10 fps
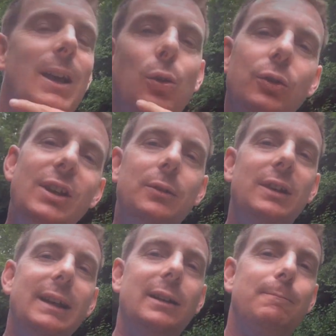It all sounds a
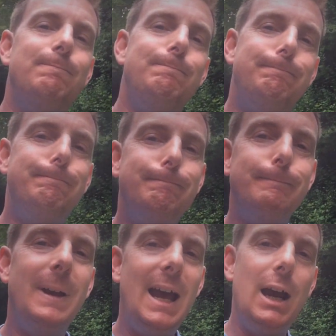little
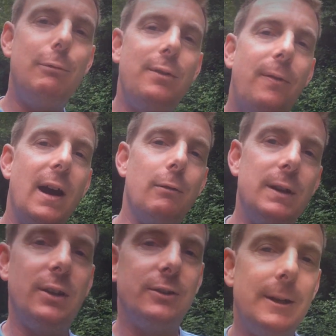airy fairy,
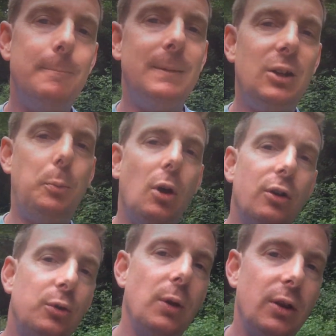doesn't it? Let's be
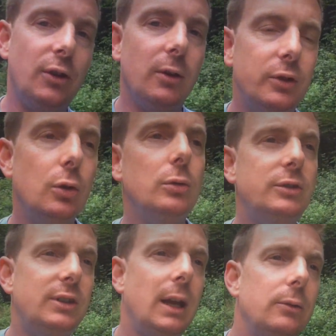honest with ourselves. It all
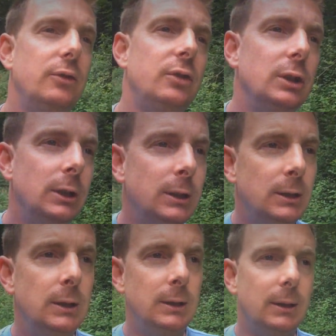sounds
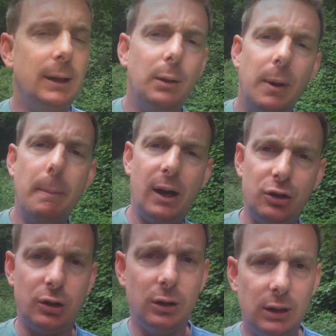a little bit
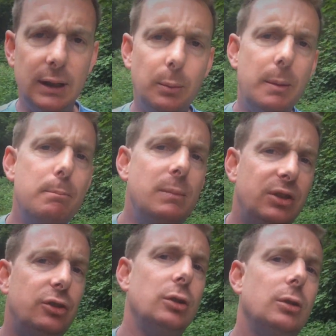magical, a little bit
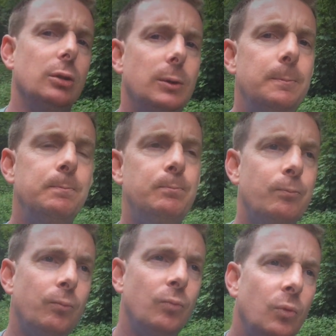mystical.
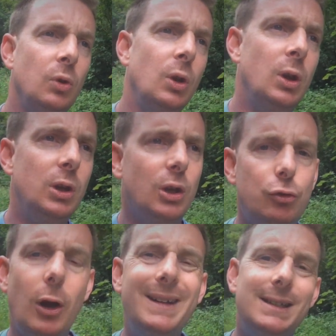You know,
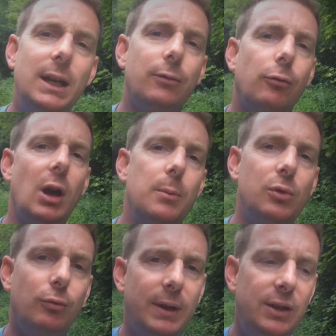trying to give rhyme
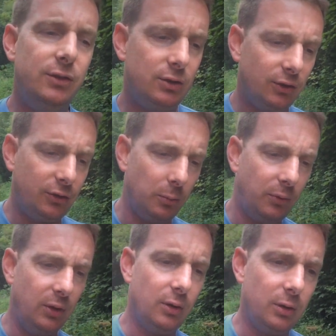and reason to
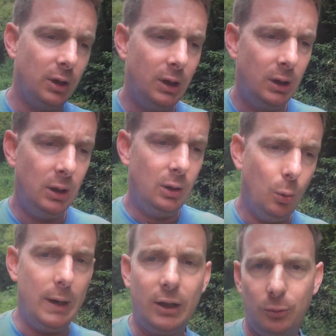something that,
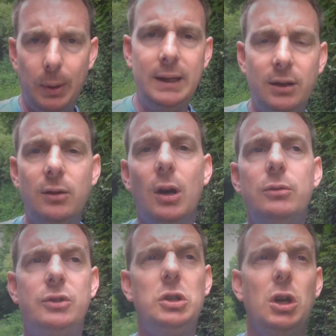when explained in
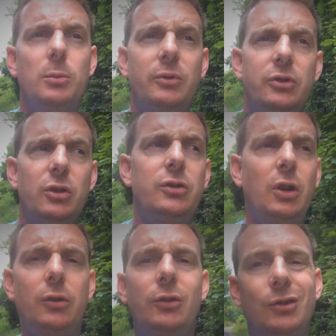those terms, just
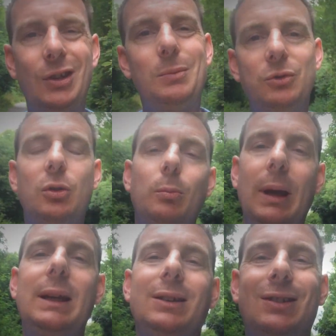doesn't seem to
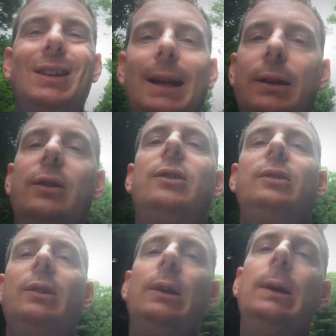make sense.